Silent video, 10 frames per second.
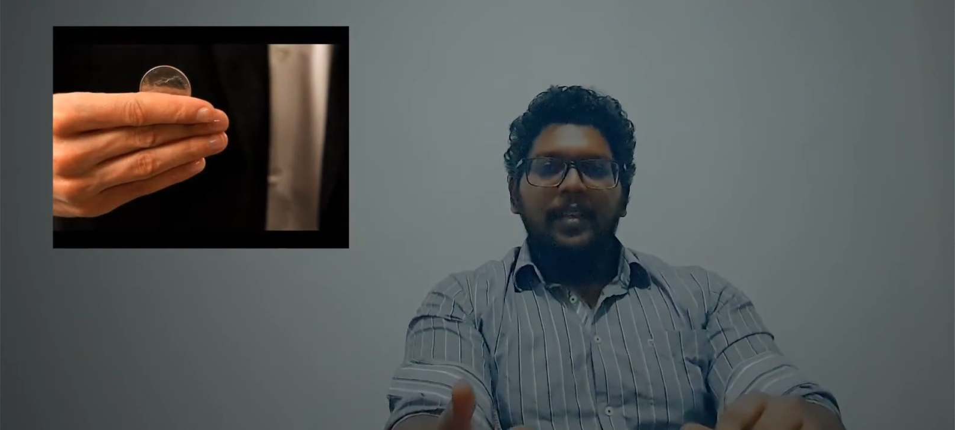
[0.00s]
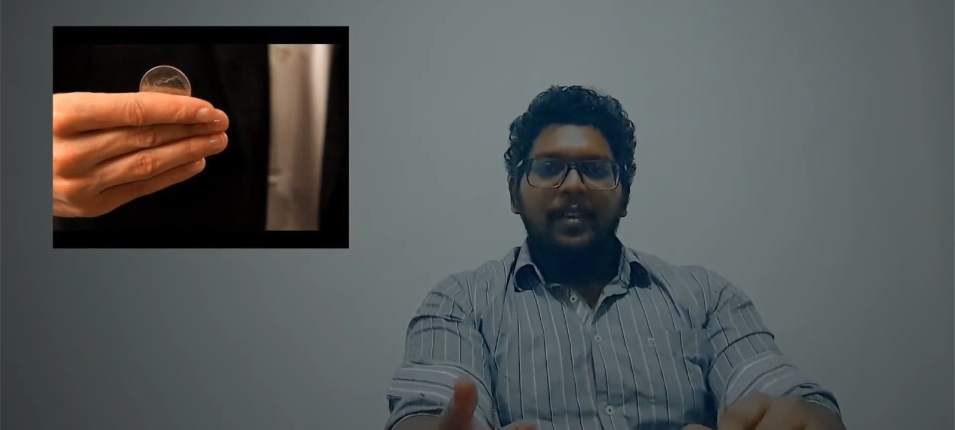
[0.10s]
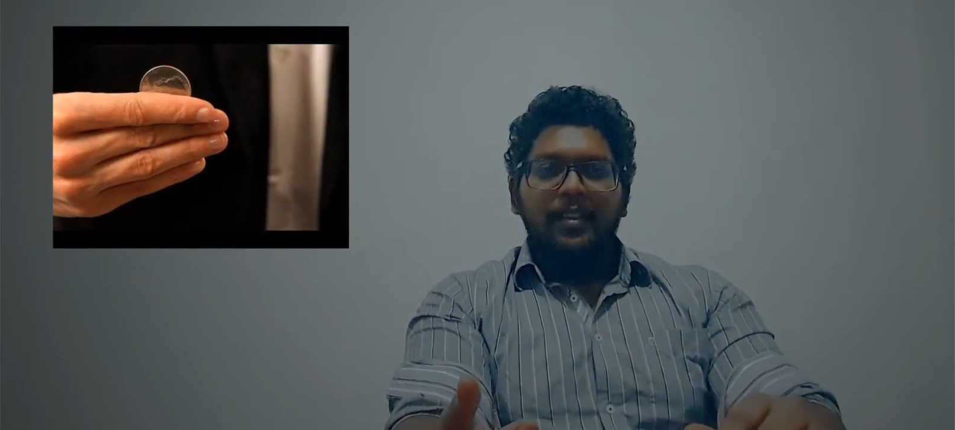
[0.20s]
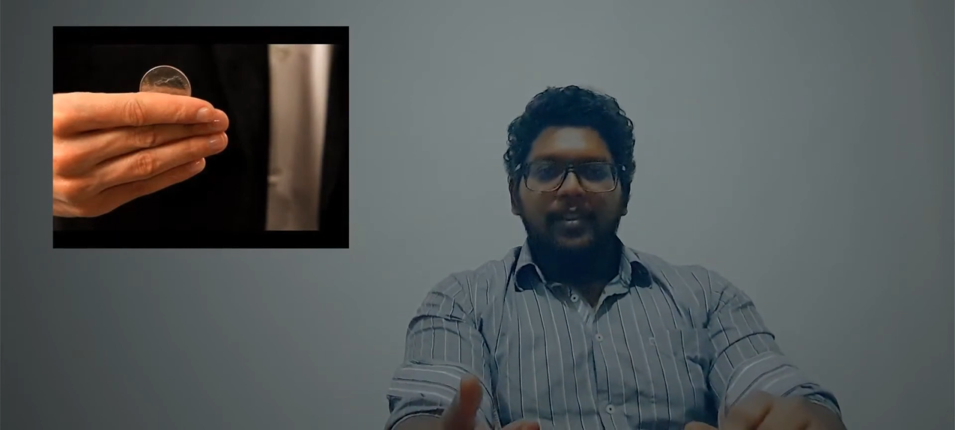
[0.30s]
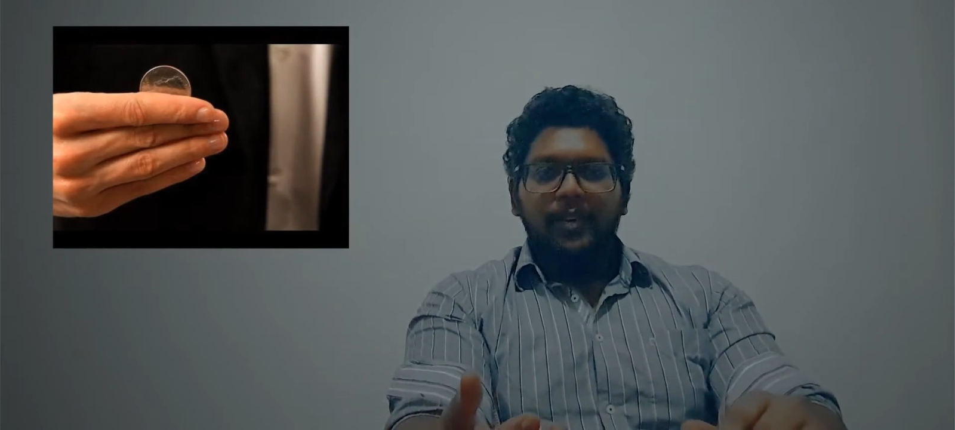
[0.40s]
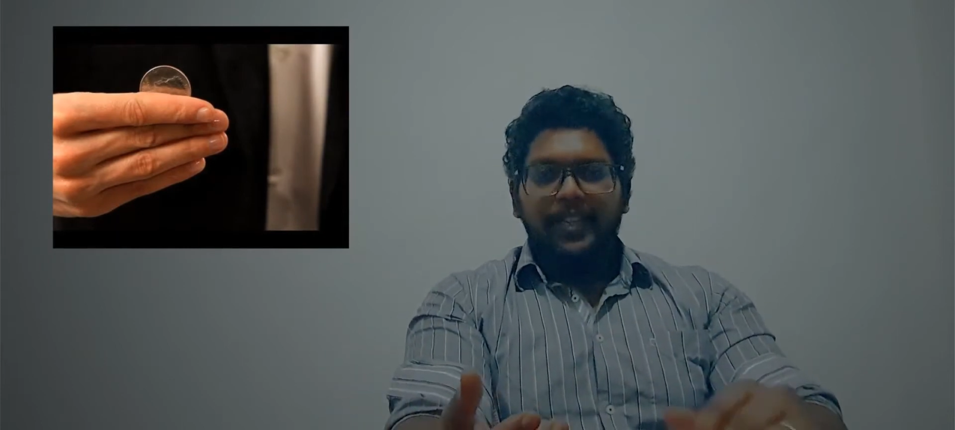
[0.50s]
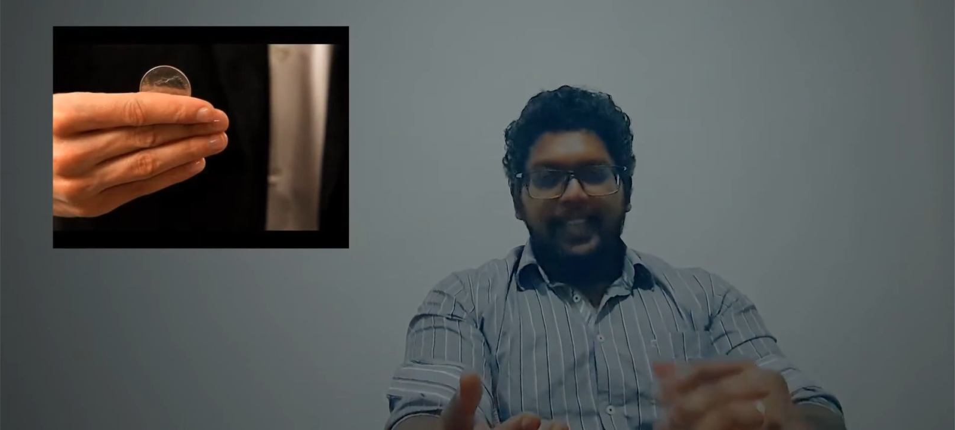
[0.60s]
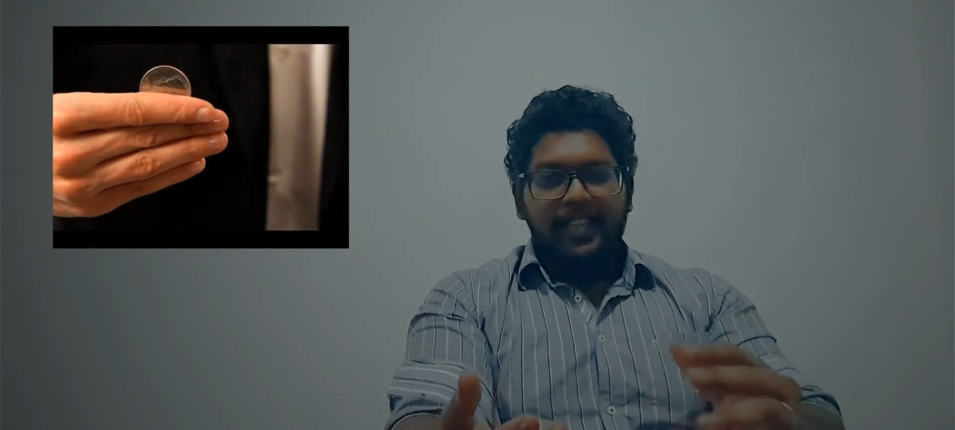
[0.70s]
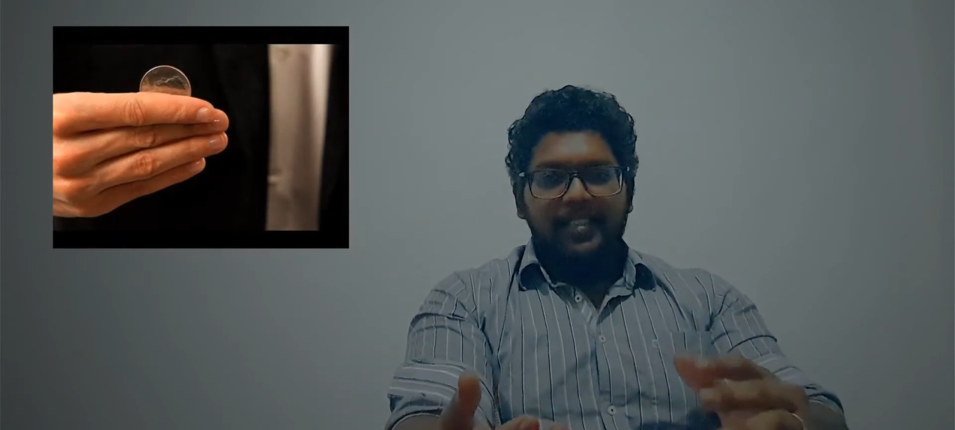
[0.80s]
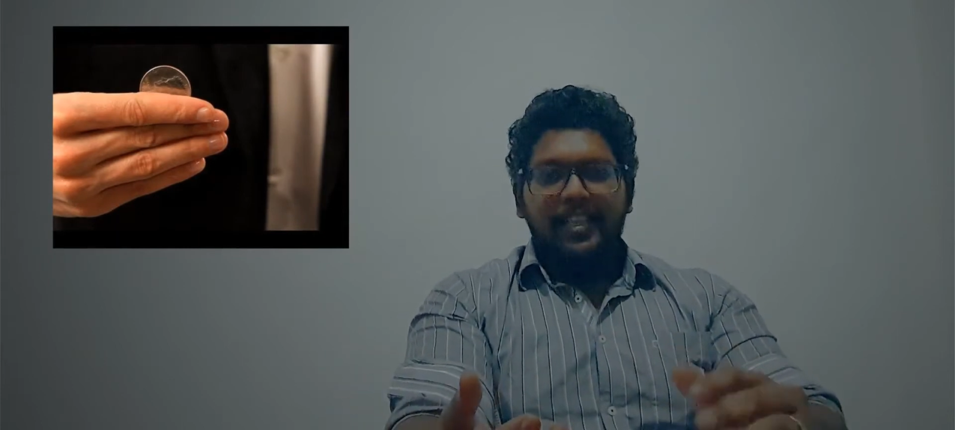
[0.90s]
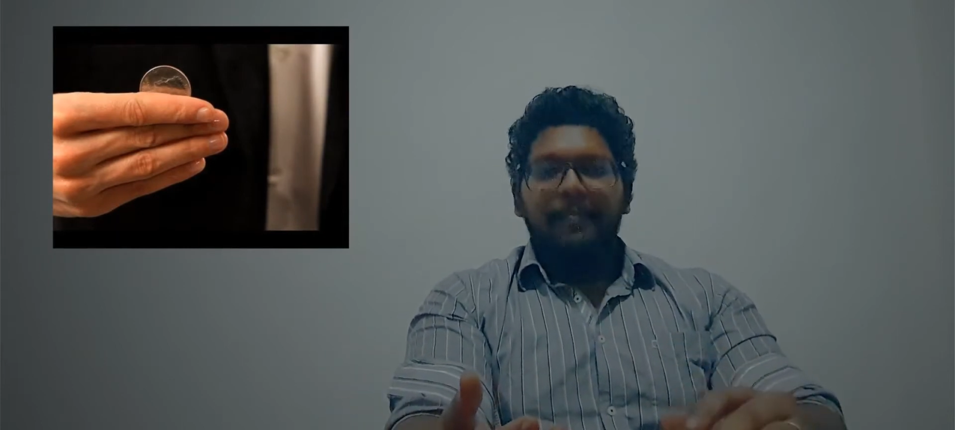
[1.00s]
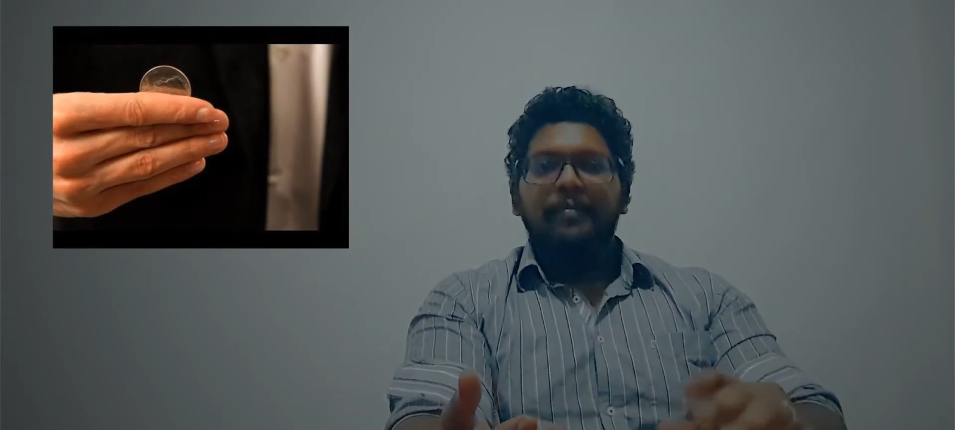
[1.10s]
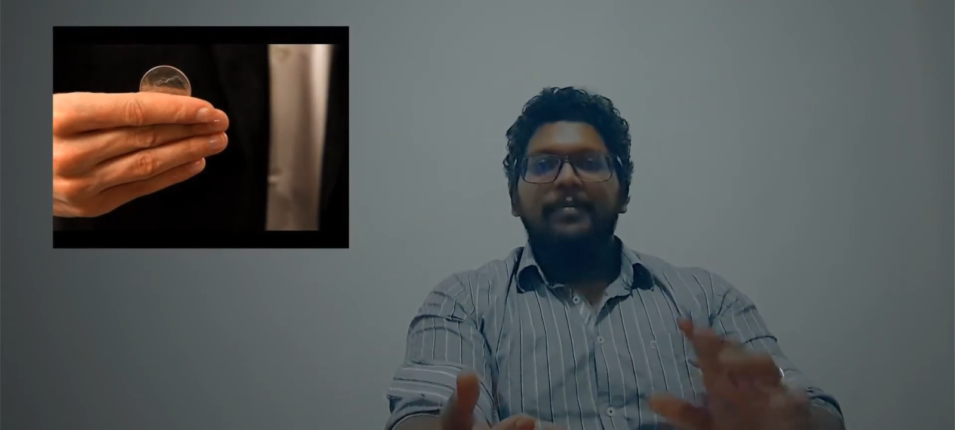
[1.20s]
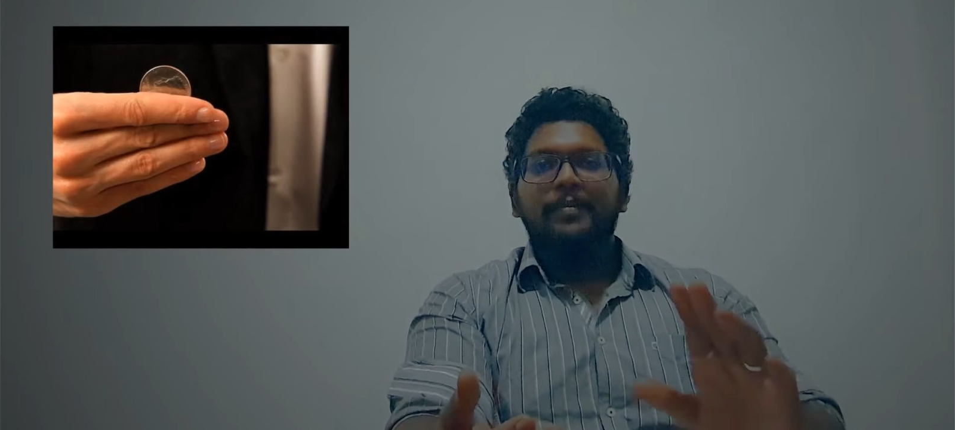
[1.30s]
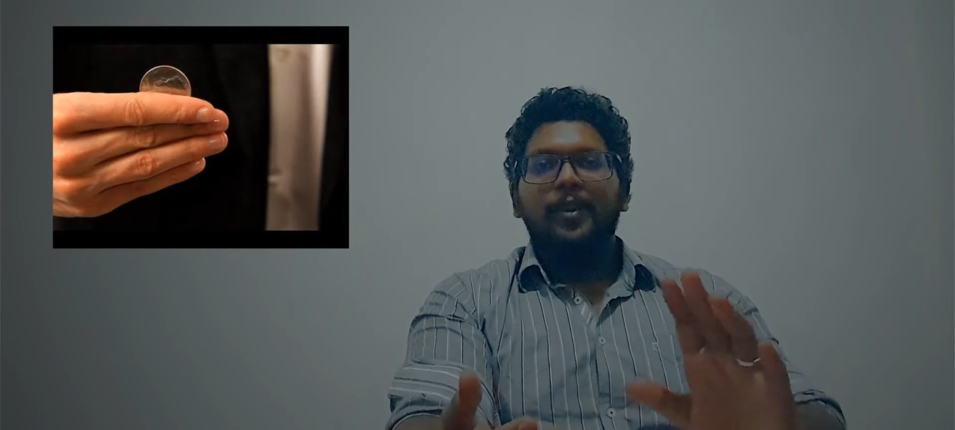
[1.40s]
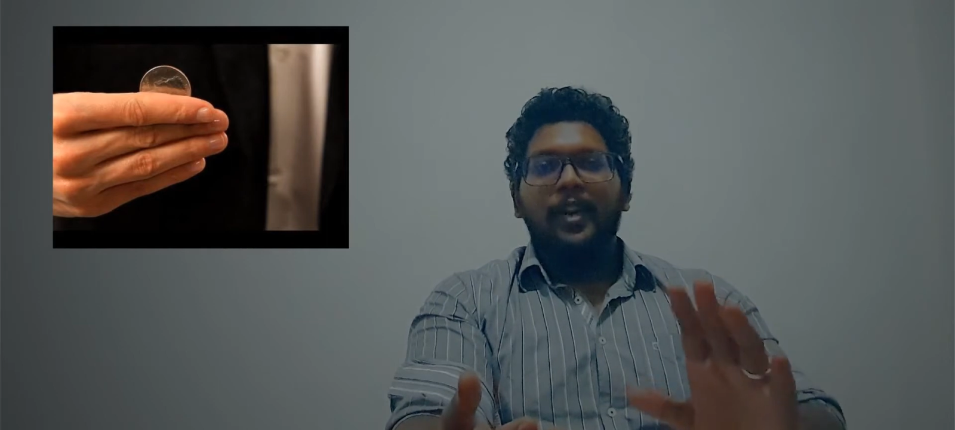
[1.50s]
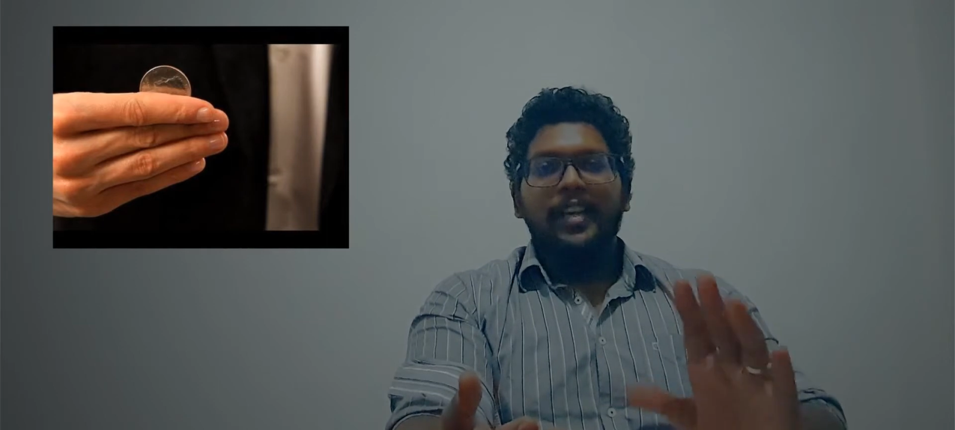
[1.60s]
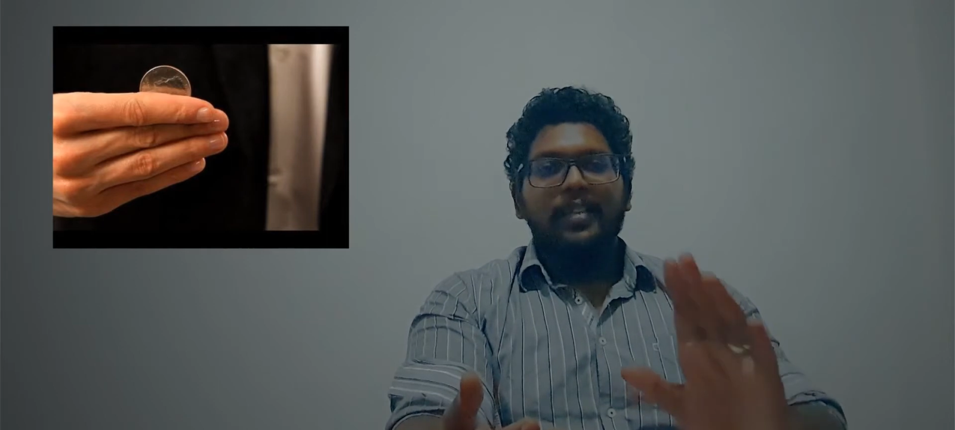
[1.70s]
So he tells them, okay,